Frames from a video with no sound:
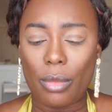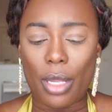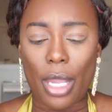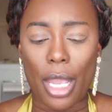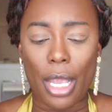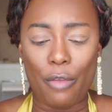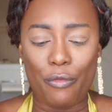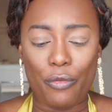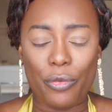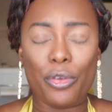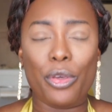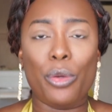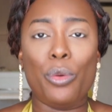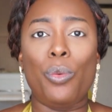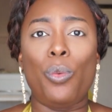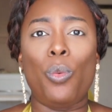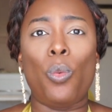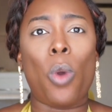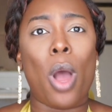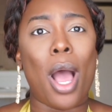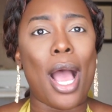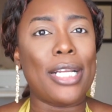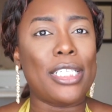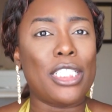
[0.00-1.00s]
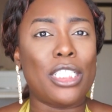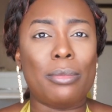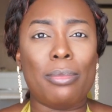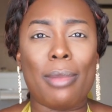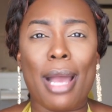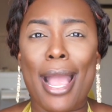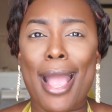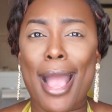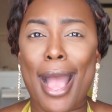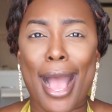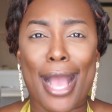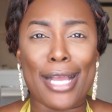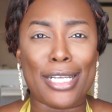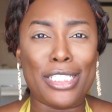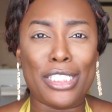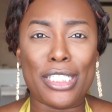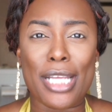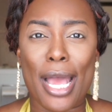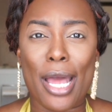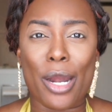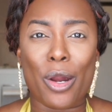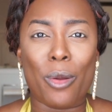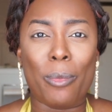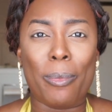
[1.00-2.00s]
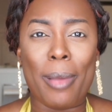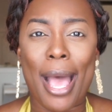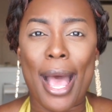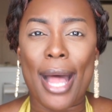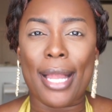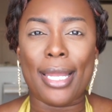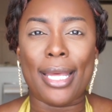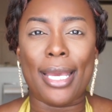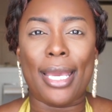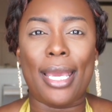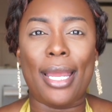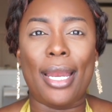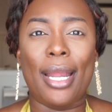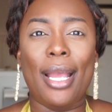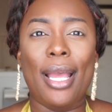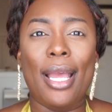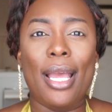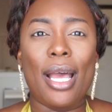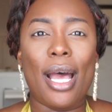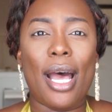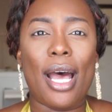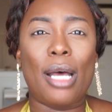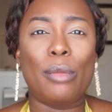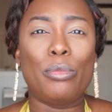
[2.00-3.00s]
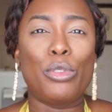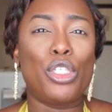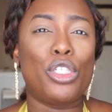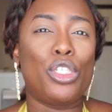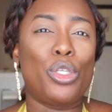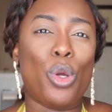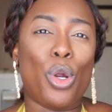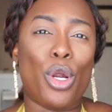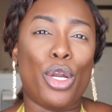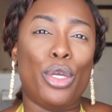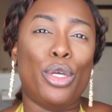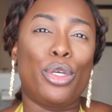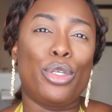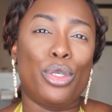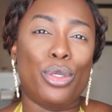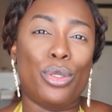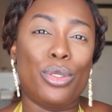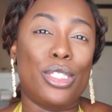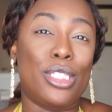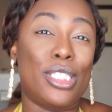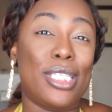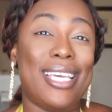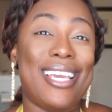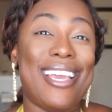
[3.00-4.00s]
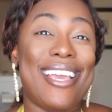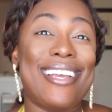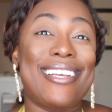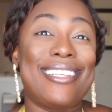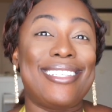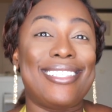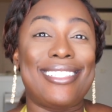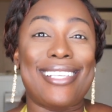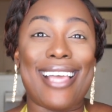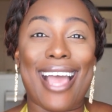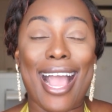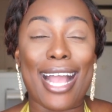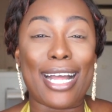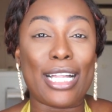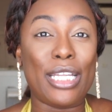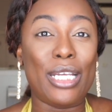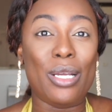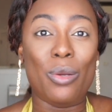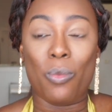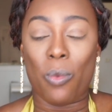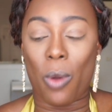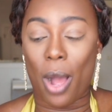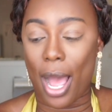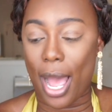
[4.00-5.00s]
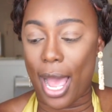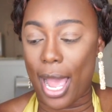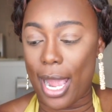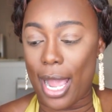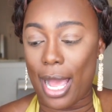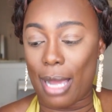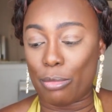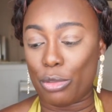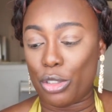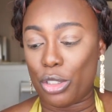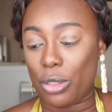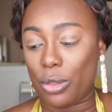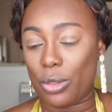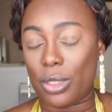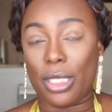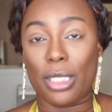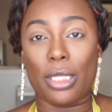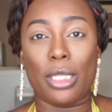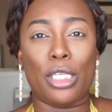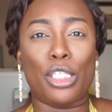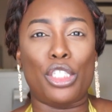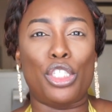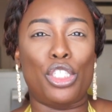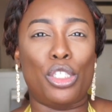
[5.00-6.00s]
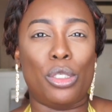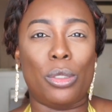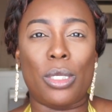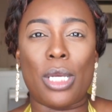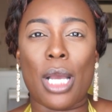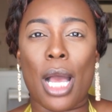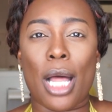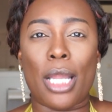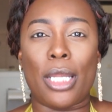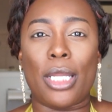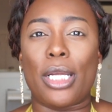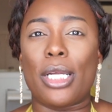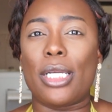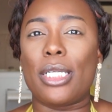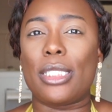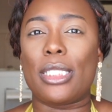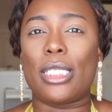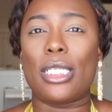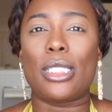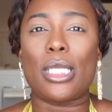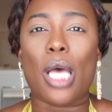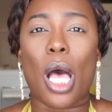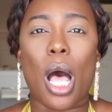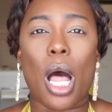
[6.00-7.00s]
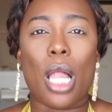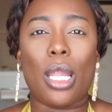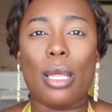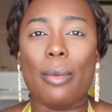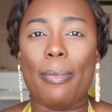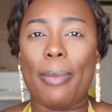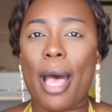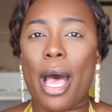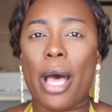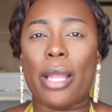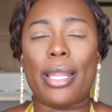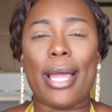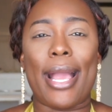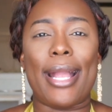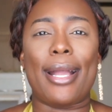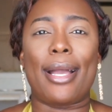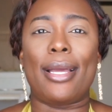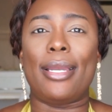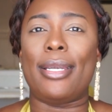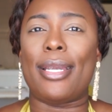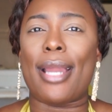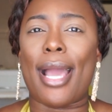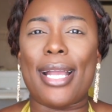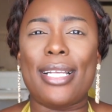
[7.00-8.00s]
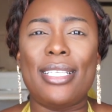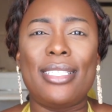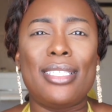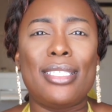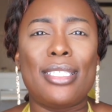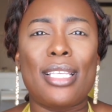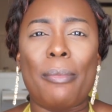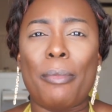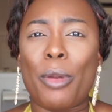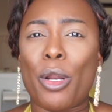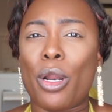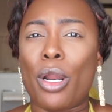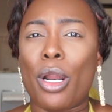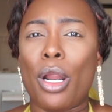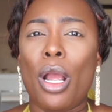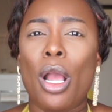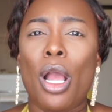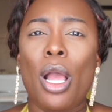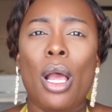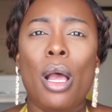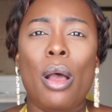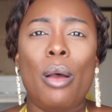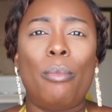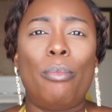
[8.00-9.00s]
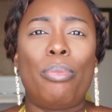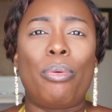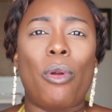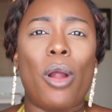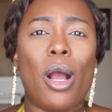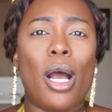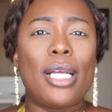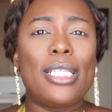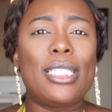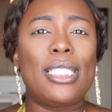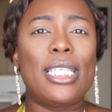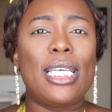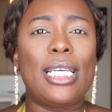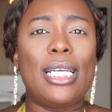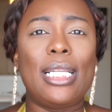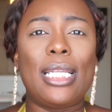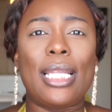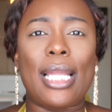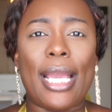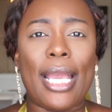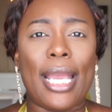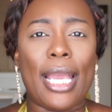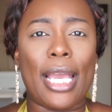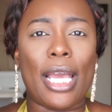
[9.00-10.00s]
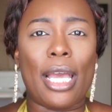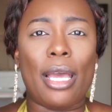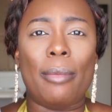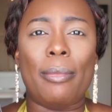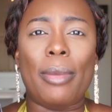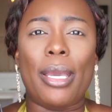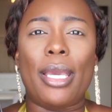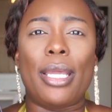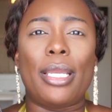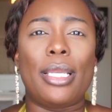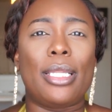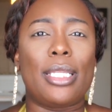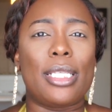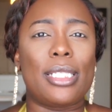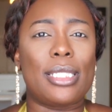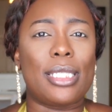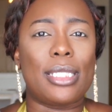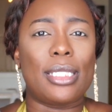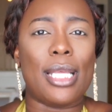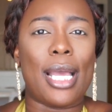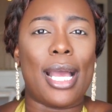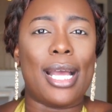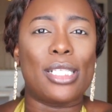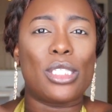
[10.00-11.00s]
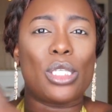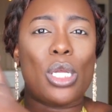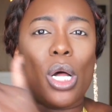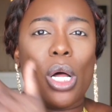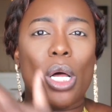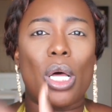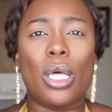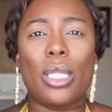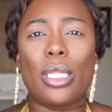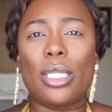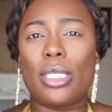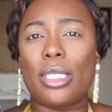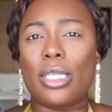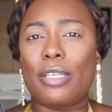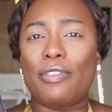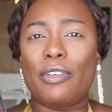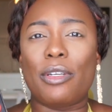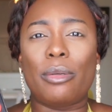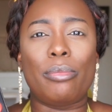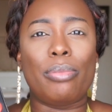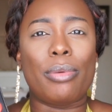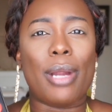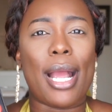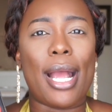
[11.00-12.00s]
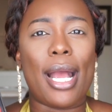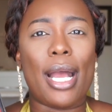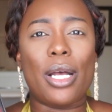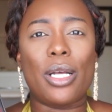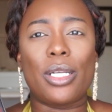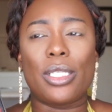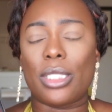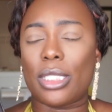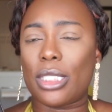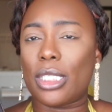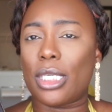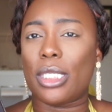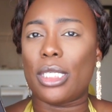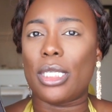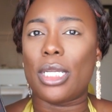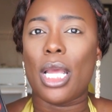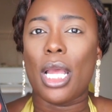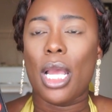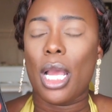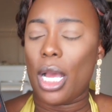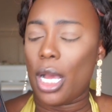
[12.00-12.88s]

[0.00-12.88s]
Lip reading: If you watch my eyeshadow palette tutorial, you'll see exactly why I'm choosing these two colors. It's all about like a nice summer bronzy glam, and this has all the different browns and